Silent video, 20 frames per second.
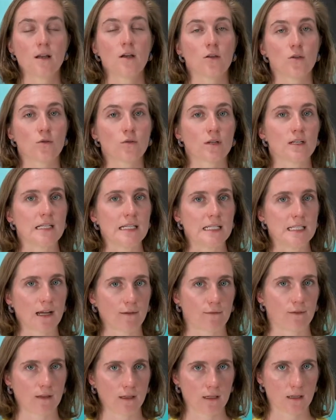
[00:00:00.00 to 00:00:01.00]
you can
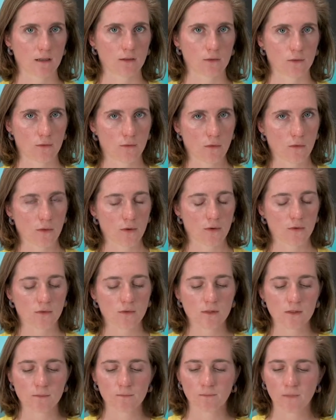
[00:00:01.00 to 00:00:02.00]
definitely include
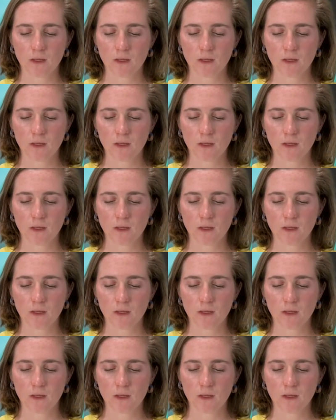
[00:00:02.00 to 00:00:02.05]
those.